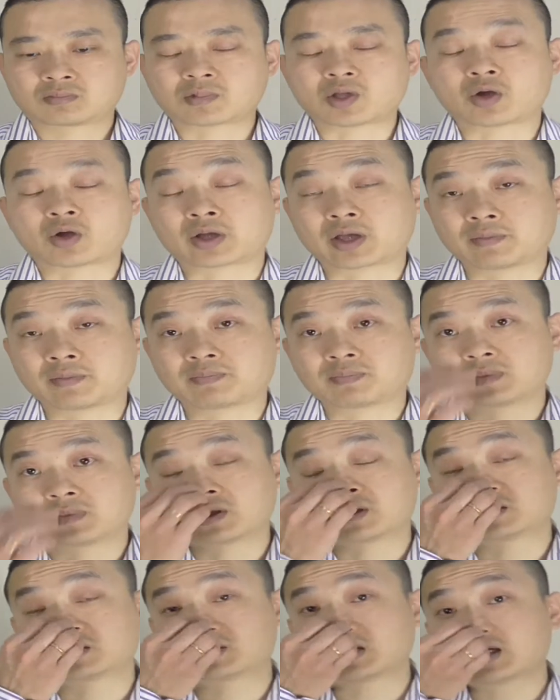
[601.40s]
Okay,
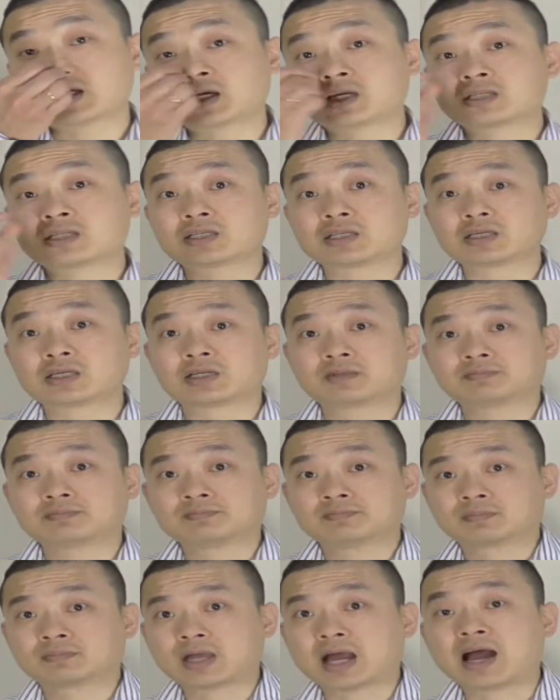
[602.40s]
the second
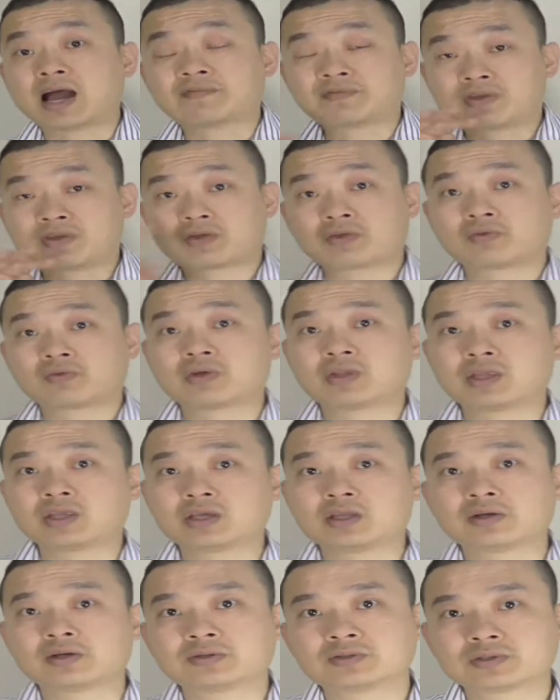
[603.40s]
time after 3
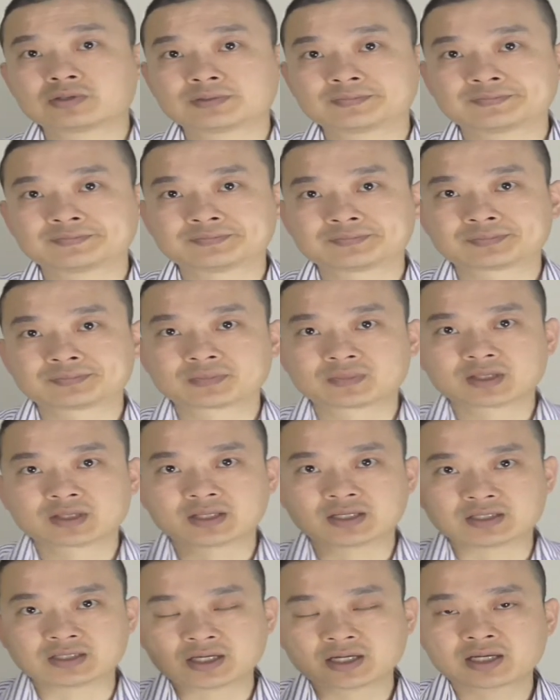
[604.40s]
needles,
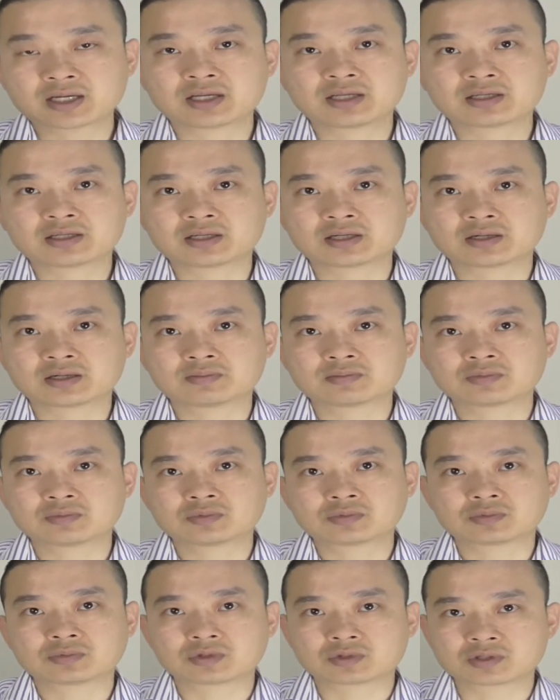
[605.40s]
the second time
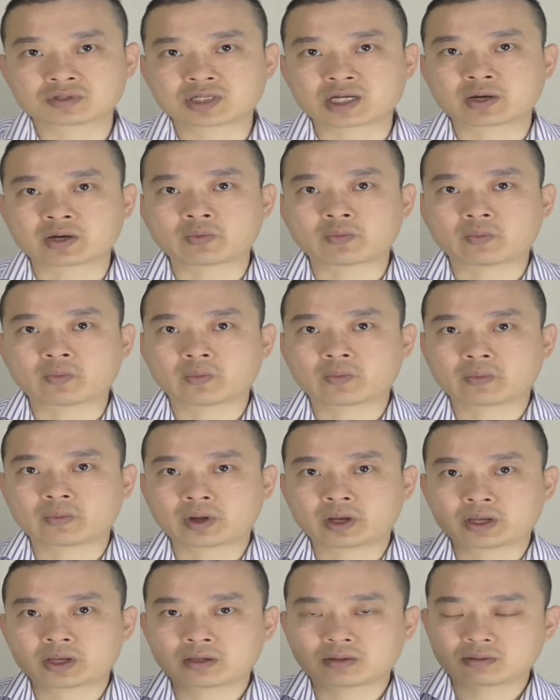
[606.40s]
Dr. Tan
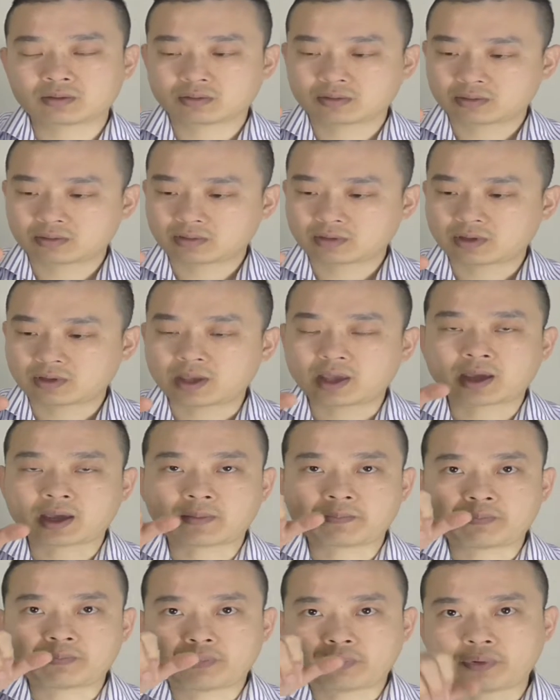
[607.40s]
went
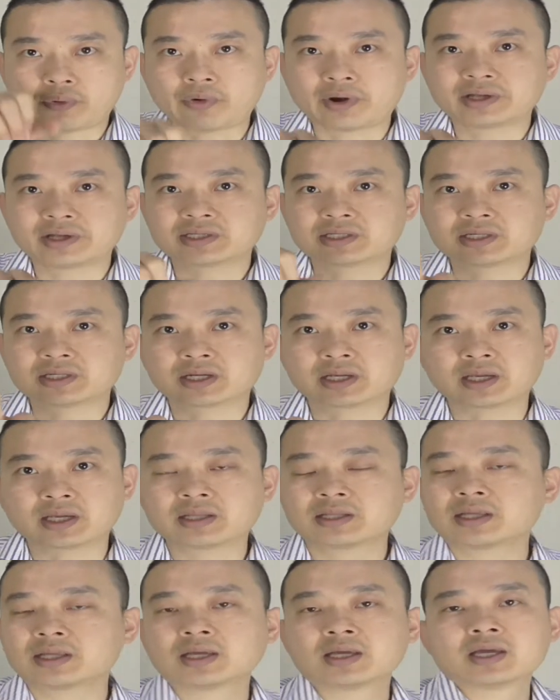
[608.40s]
and pressed it
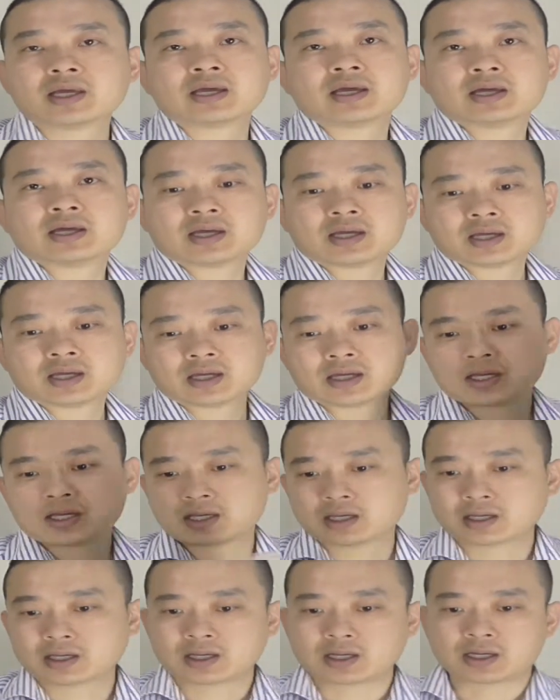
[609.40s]
again.
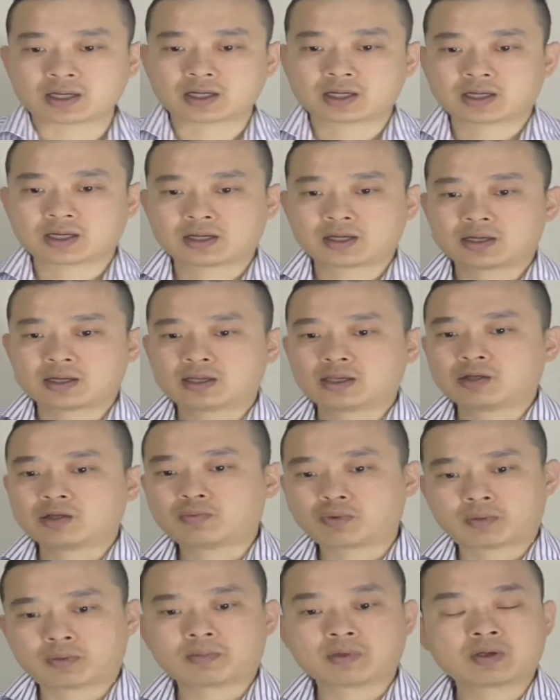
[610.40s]
You
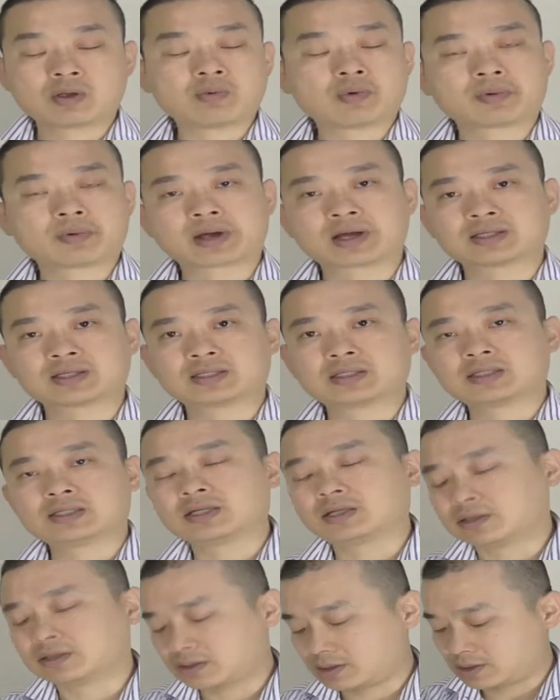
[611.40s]
probably can see
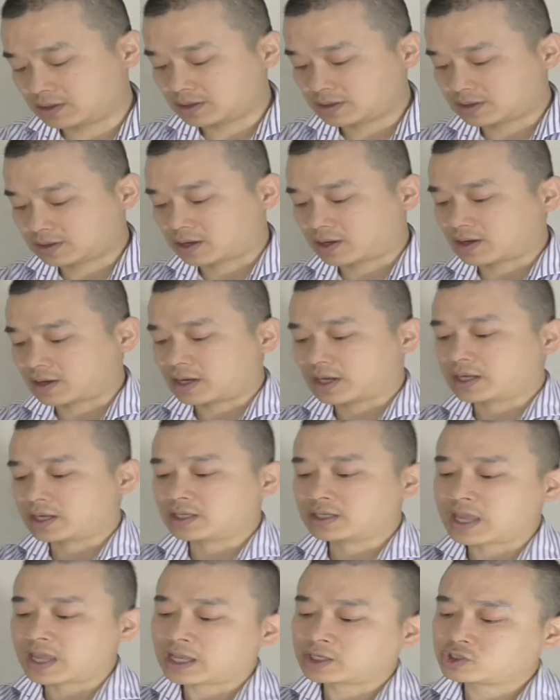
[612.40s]
it. Okay,
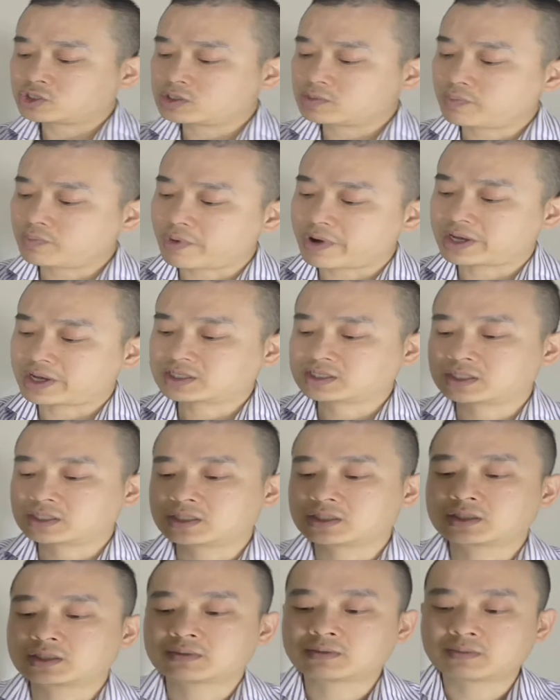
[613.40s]
it's actually
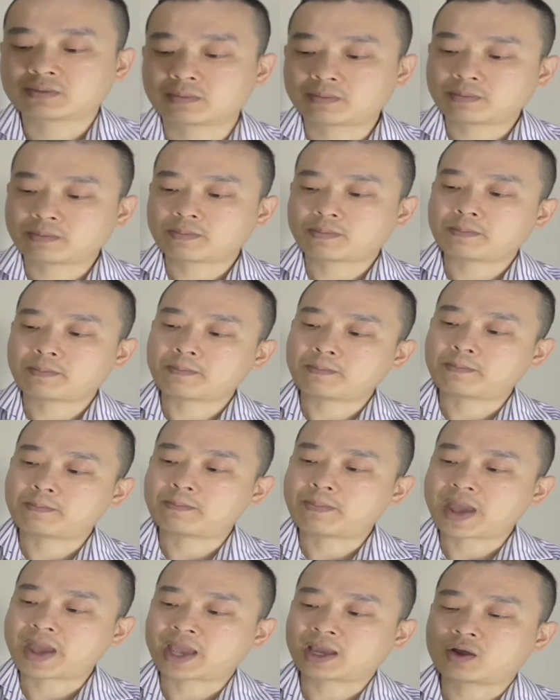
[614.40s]
pressing
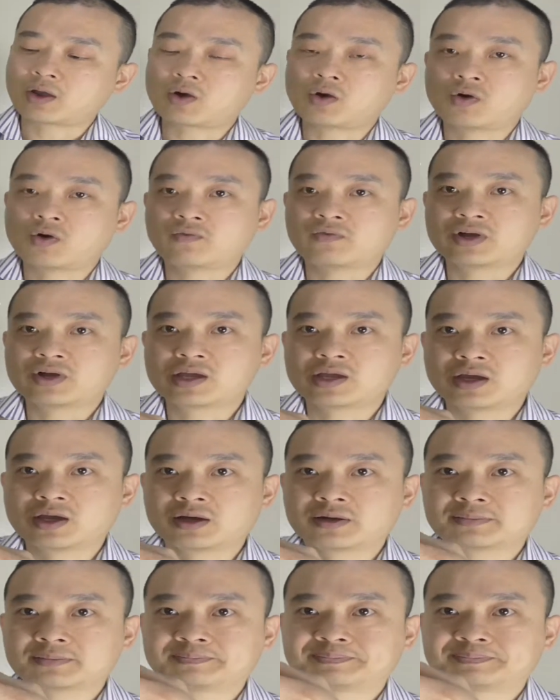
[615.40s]
back over here,